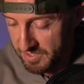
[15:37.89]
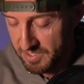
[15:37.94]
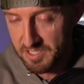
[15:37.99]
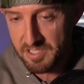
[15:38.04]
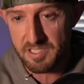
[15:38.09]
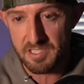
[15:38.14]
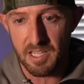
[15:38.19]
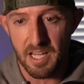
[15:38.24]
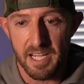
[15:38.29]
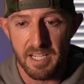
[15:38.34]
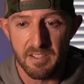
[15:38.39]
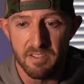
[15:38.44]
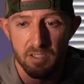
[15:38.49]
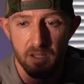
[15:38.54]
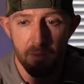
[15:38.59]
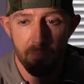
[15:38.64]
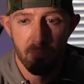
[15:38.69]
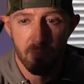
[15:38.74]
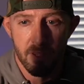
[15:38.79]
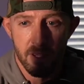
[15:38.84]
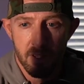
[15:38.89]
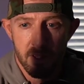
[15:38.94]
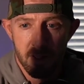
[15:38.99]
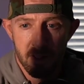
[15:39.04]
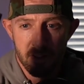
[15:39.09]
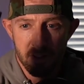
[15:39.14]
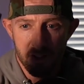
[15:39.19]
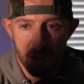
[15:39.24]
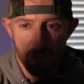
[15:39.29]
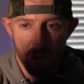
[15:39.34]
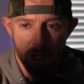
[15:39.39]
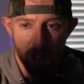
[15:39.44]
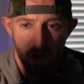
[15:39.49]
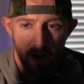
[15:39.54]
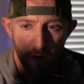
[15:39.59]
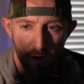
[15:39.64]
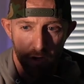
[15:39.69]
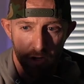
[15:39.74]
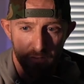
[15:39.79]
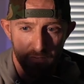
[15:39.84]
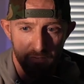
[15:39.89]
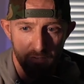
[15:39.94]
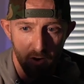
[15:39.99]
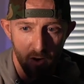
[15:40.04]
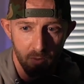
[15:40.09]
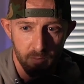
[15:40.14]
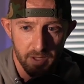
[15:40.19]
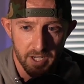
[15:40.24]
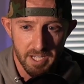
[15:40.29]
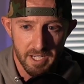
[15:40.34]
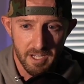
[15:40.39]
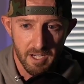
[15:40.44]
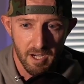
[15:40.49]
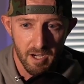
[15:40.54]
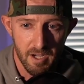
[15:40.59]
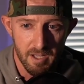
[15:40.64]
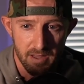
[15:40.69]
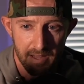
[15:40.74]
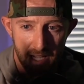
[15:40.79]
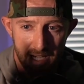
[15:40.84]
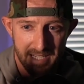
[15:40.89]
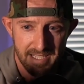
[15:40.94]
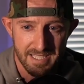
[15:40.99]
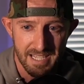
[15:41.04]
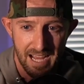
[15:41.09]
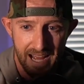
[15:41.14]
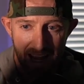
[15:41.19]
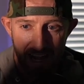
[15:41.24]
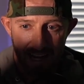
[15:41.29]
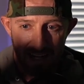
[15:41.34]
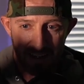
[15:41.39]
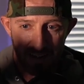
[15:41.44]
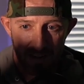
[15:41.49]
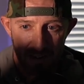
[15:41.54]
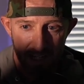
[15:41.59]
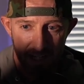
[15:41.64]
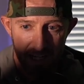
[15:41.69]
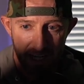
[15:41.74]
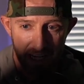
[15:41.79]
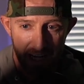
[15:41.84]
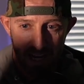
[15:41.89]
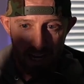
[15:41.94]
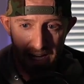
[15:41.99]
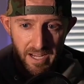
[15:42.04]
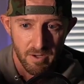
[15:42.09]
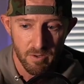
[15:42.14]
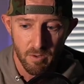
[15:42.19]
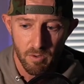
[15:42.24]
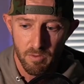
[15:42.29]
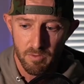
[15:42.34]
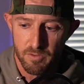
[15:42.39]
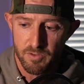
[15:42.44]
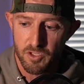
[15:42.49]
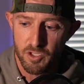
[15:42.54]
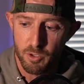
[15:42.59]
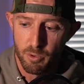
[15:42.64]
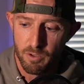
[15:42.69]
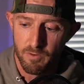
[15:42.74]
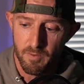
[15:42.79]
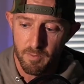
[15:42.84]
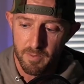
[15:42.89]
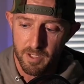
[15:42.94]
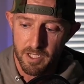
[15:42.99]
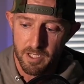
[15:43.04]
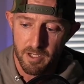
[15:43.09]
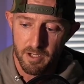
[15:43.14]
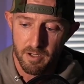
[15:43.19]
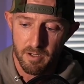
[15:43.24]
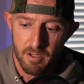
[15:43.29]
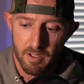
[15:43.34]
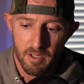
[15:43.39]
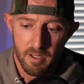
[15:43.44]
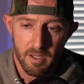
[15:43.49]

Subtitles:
This is like some like hard foam that he cut like diagonally at an angle. There's two of them in here.